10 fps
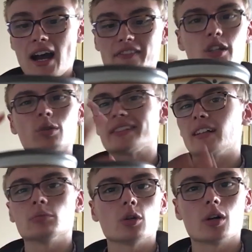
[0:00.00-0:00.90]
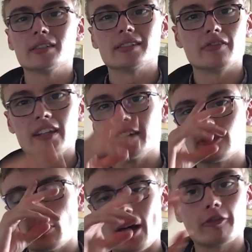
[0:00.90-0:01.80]
I've sold similar ones of these
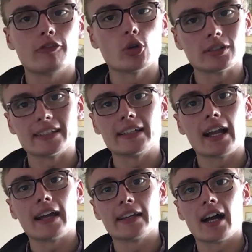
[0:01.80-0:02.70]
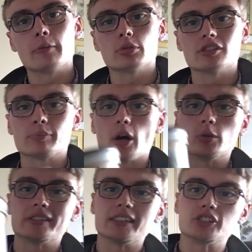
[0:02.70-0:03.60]
for about £14.99 plus
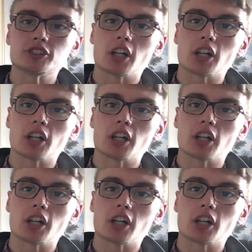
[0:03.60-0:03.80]
postage,